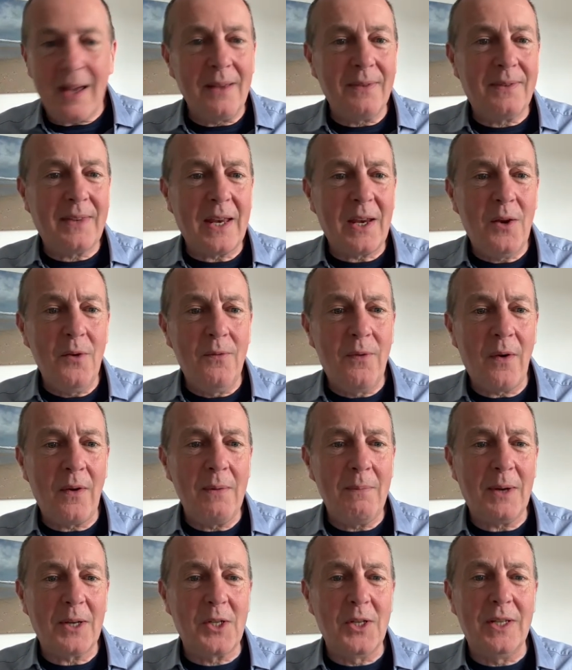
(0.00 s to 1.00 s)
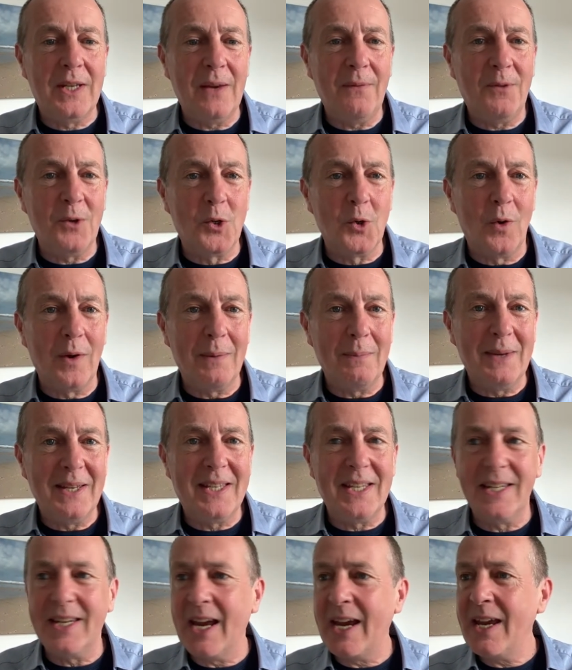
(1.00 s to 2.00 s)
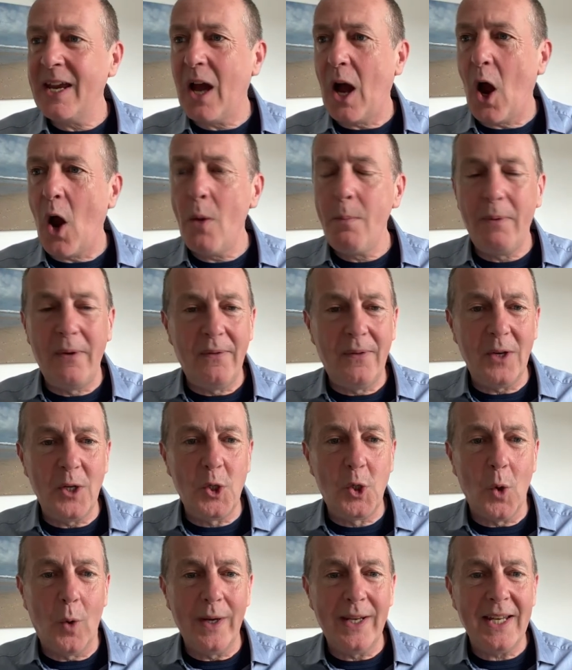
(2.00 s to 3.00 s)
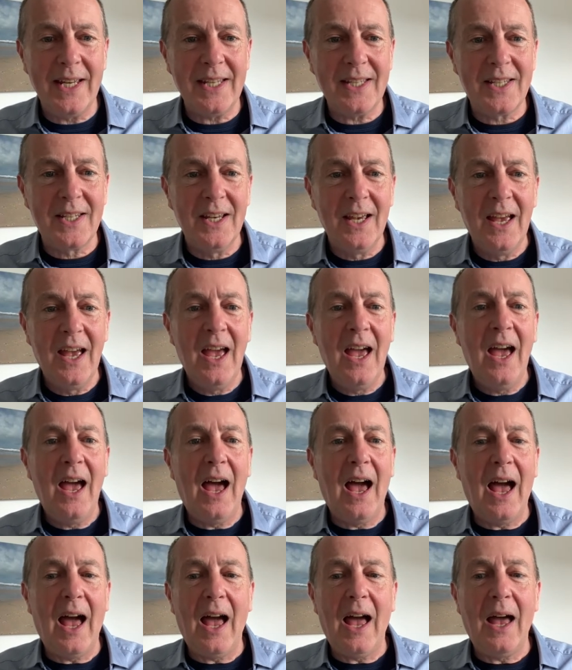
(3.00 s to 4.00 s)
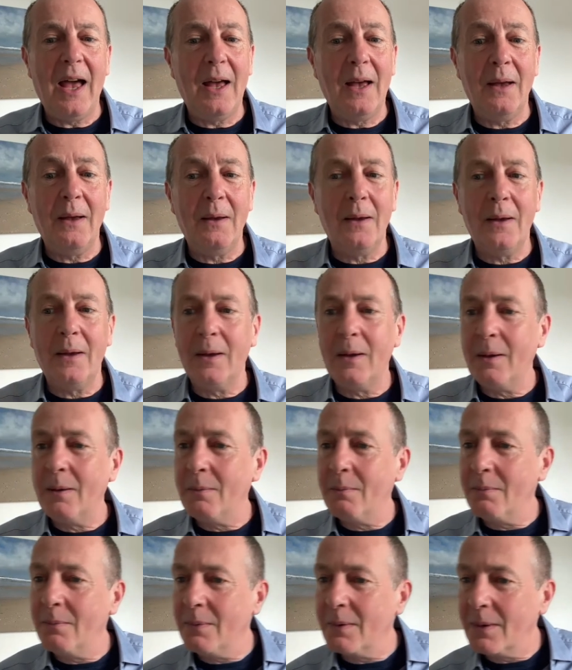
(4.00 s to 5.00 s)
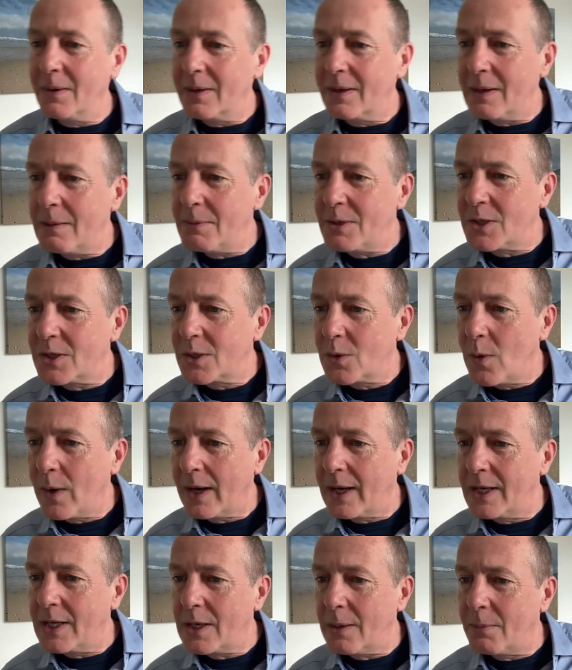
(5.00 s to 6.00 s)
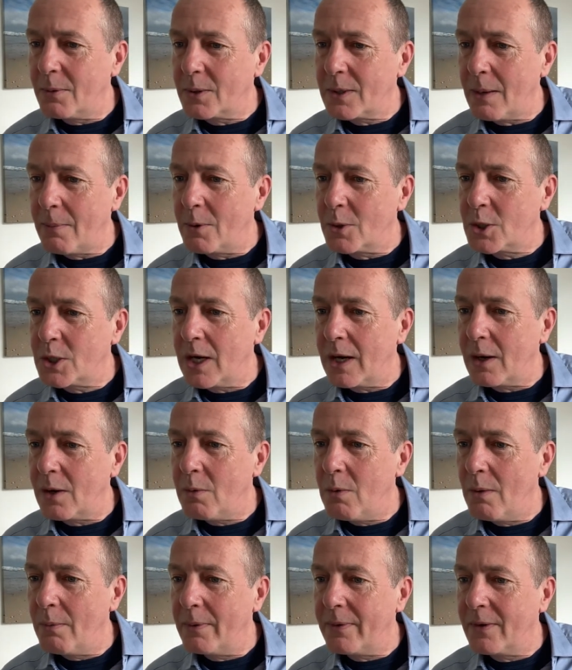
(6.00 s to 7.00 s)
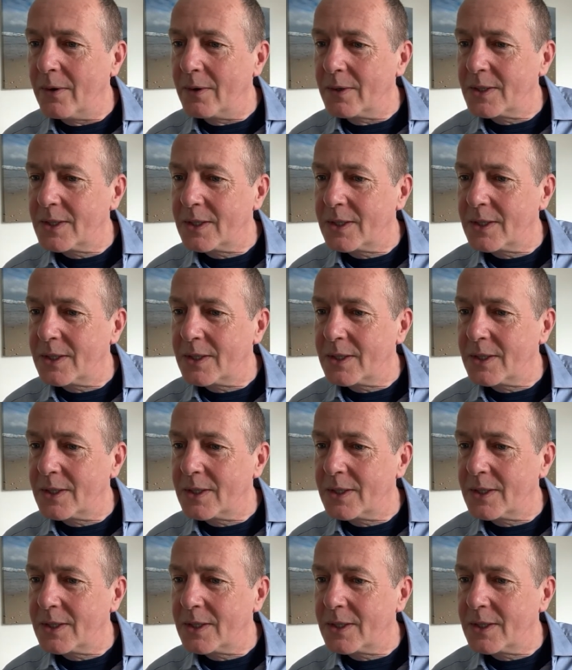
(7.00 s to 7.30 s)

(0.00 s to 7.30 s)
Thank you very much indeed for joining me today. I hope you've enjoyed it. Let me just quickly double check what we've got.